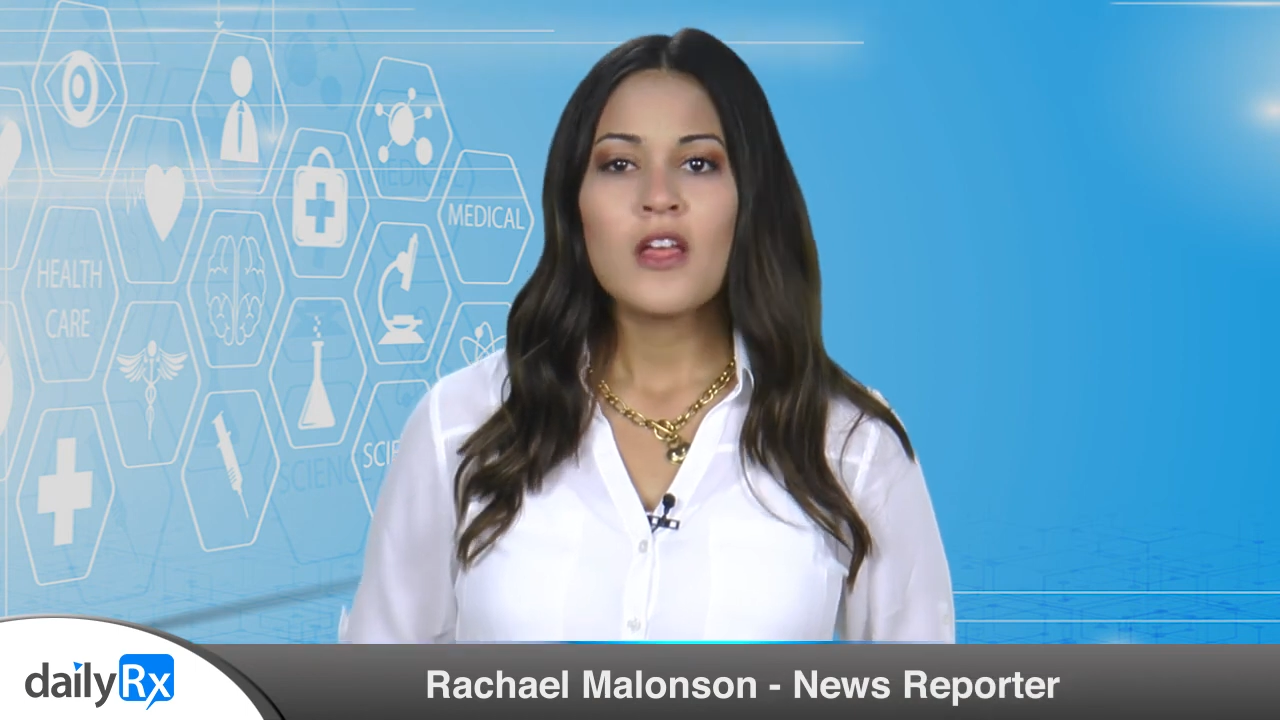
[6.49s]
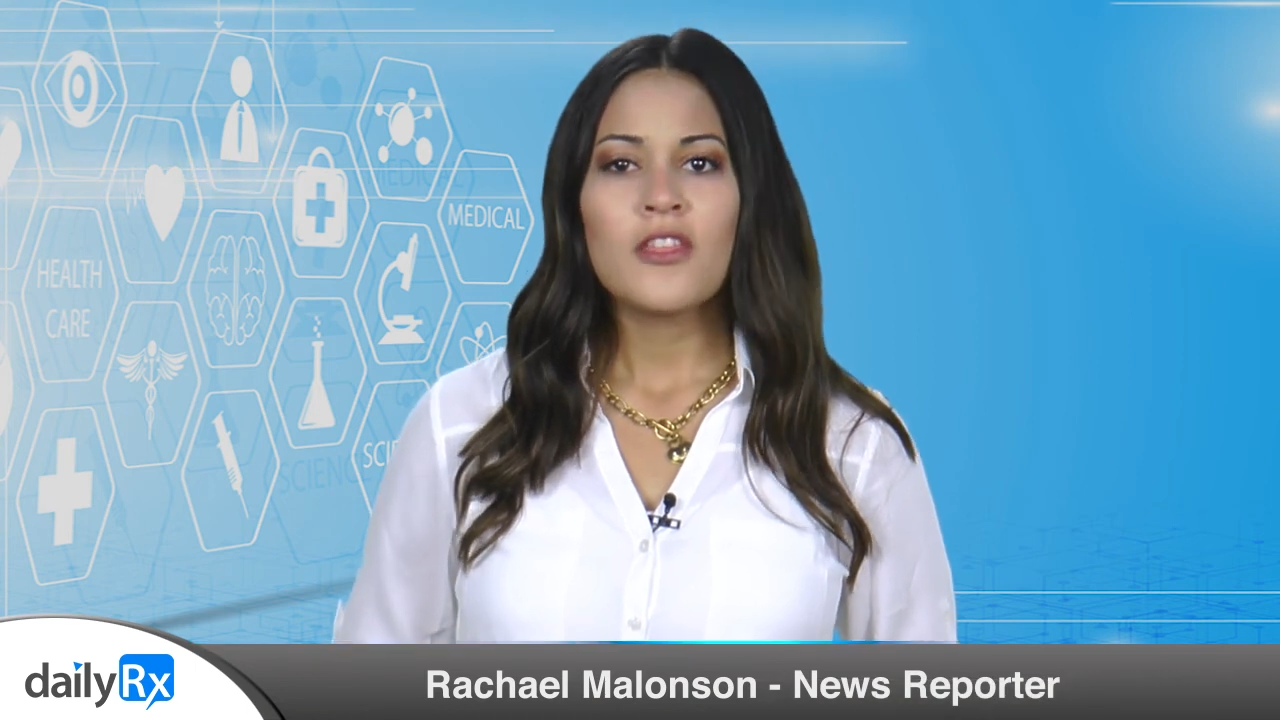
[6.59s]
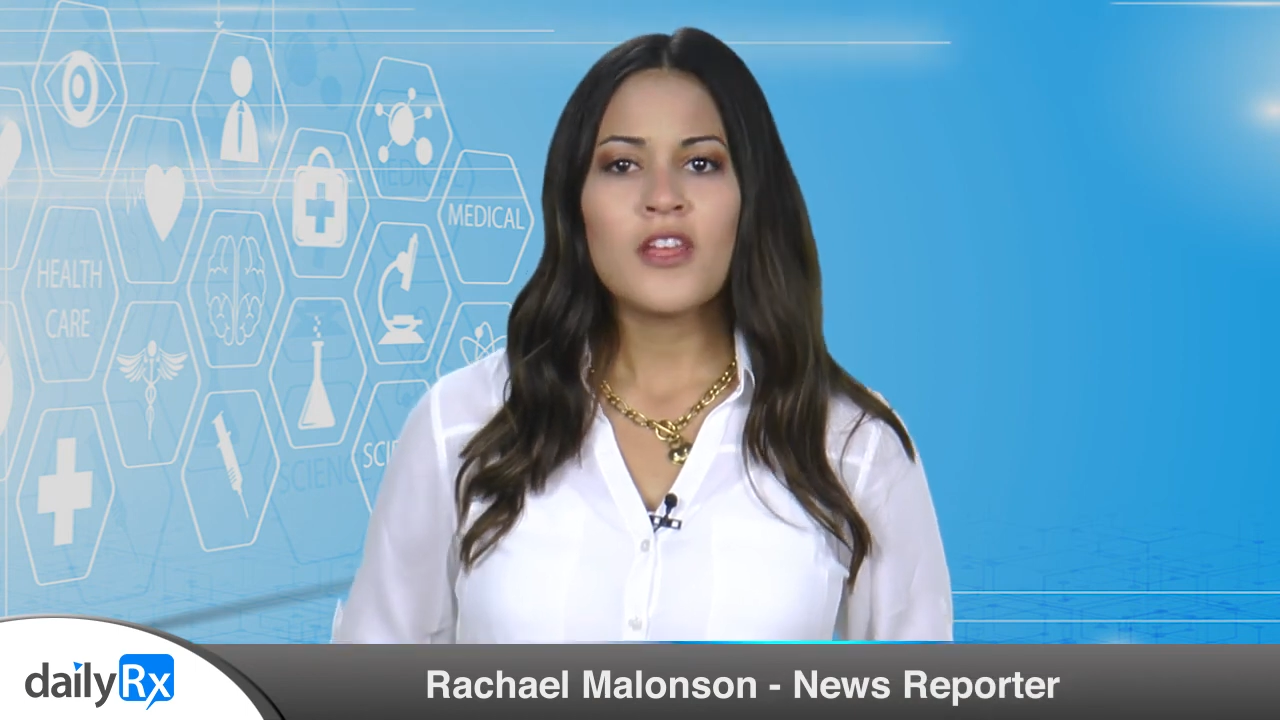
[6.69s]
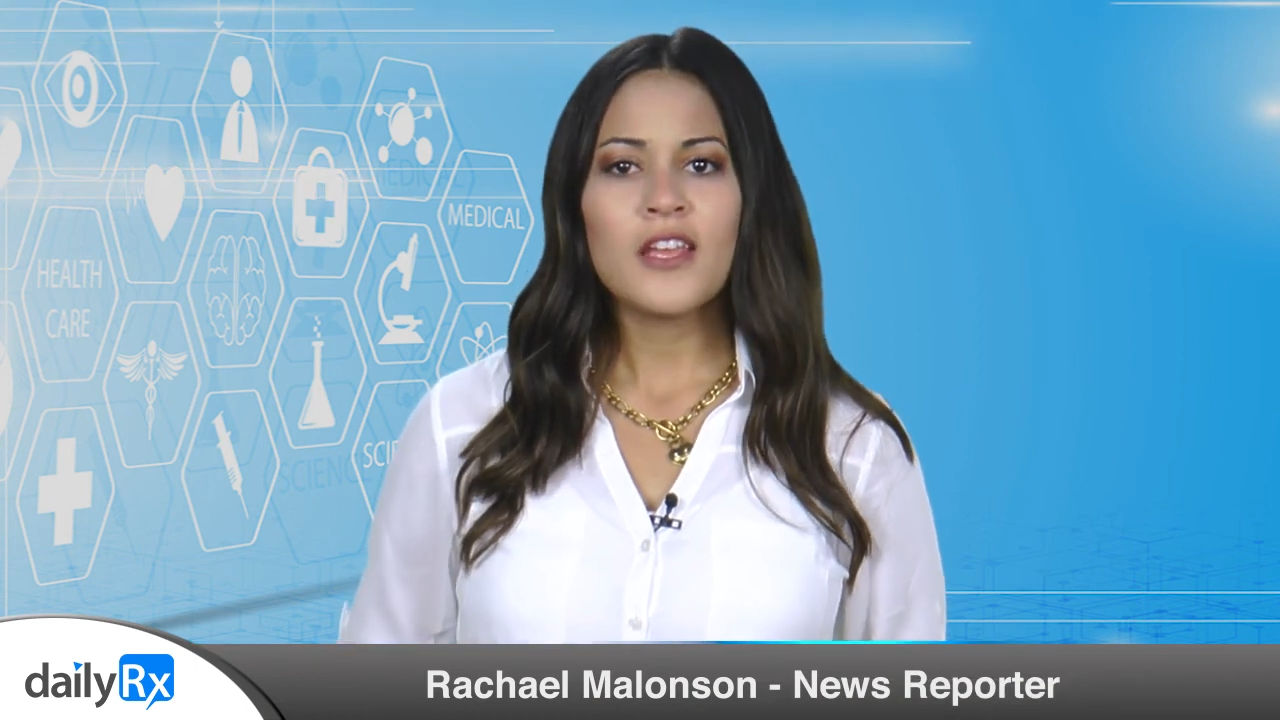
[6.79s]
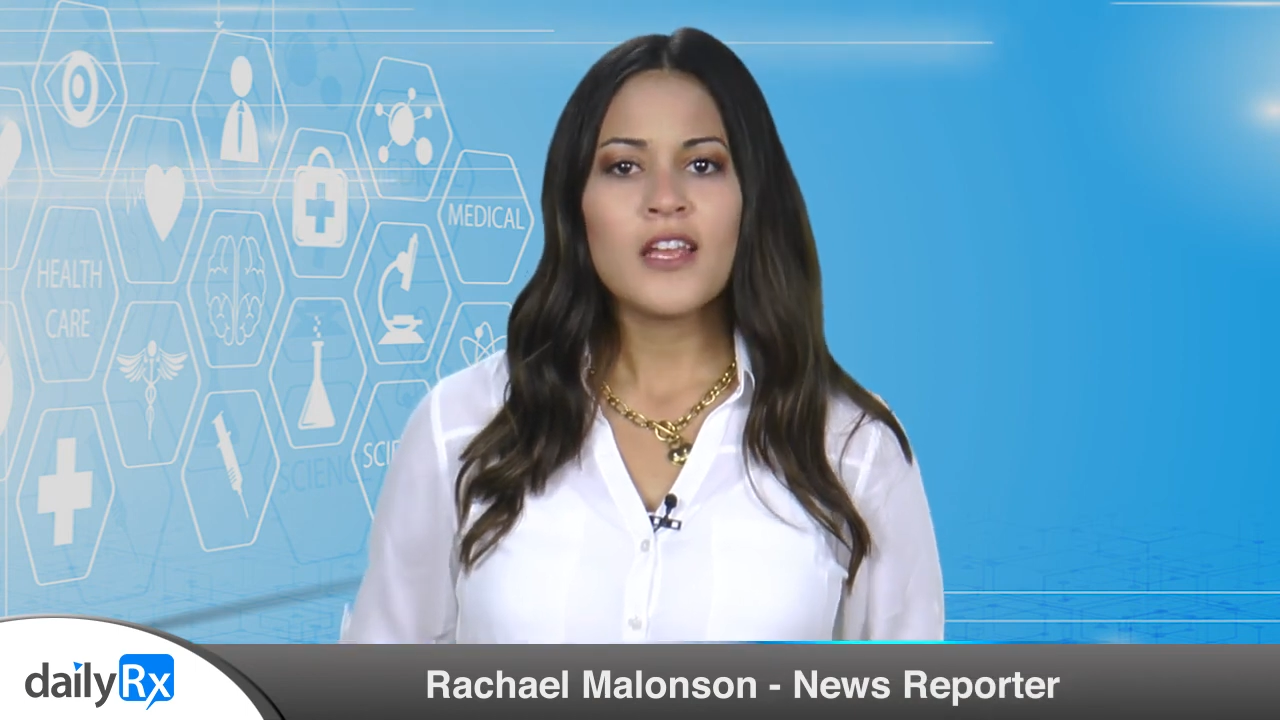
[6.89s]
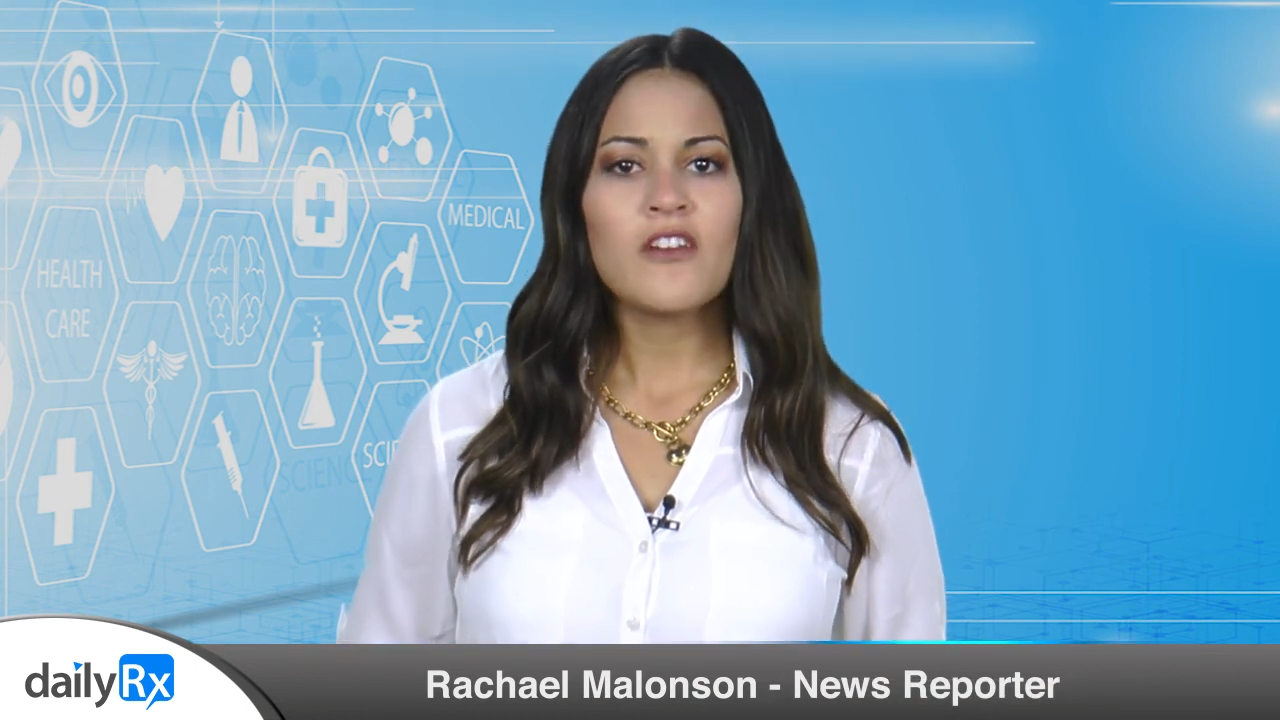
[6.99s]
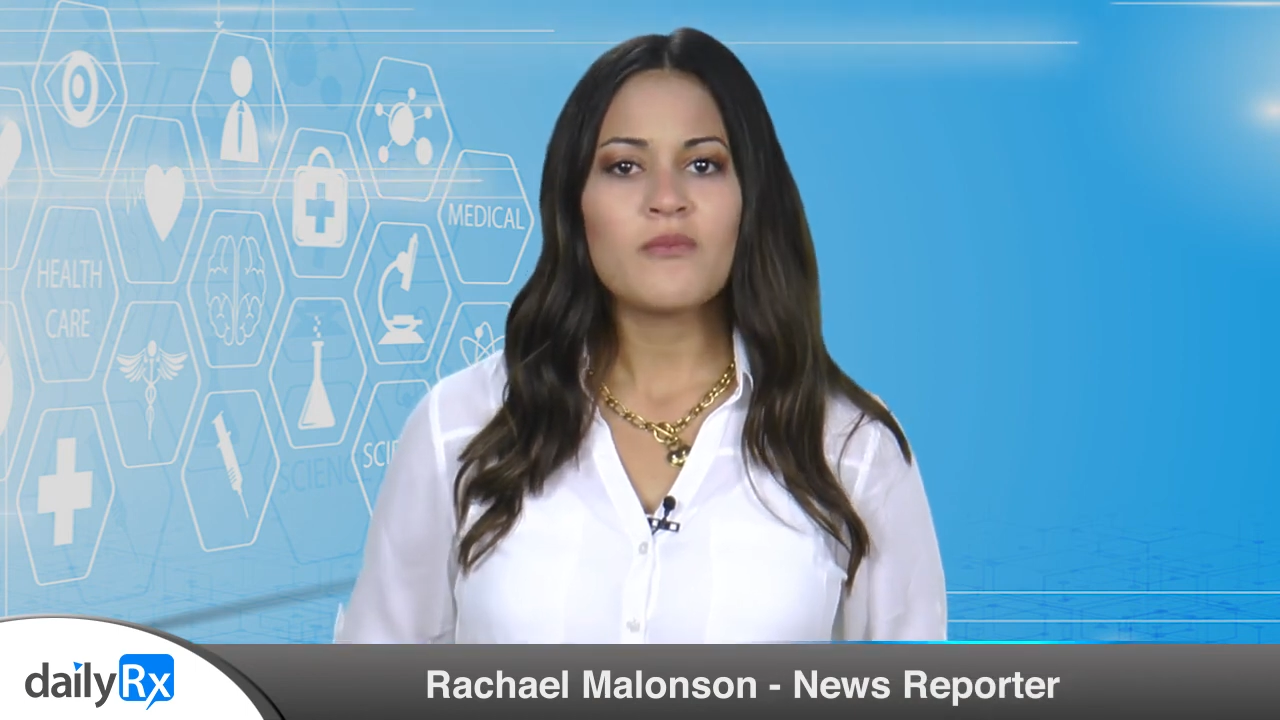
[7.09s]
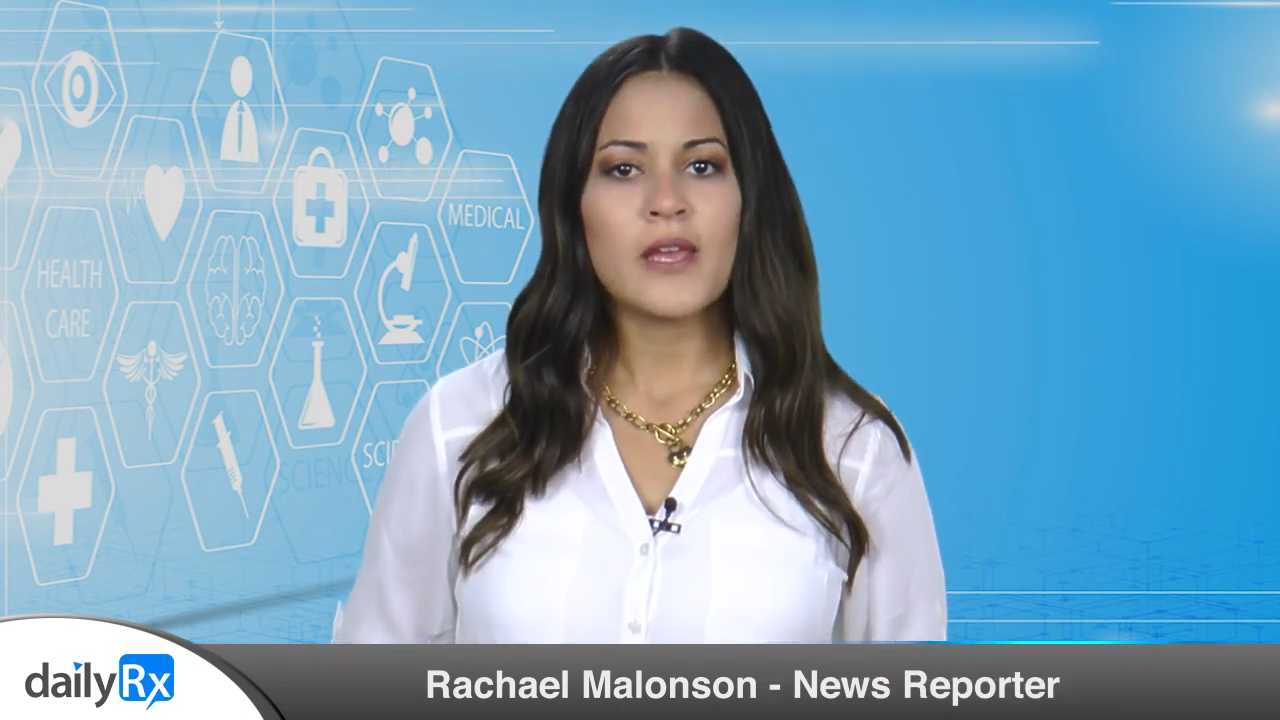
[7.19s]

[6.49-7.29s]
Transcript: Thinking of